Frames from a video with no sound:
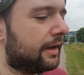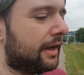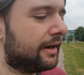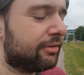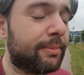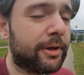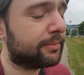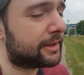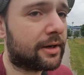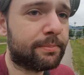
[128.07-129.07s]
And if I'm going
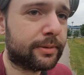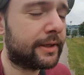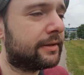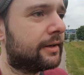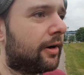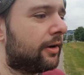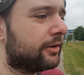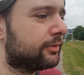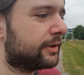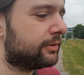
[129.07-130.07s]
to be completely
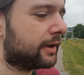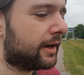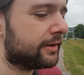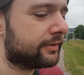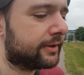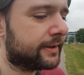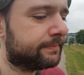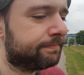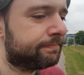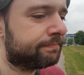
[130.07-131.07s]
honest with you guys,
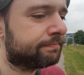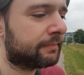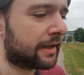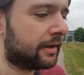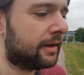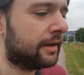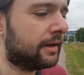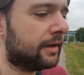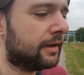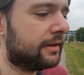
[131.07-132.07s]

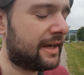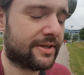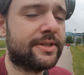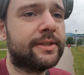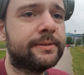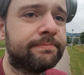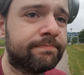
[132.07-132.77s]
yes.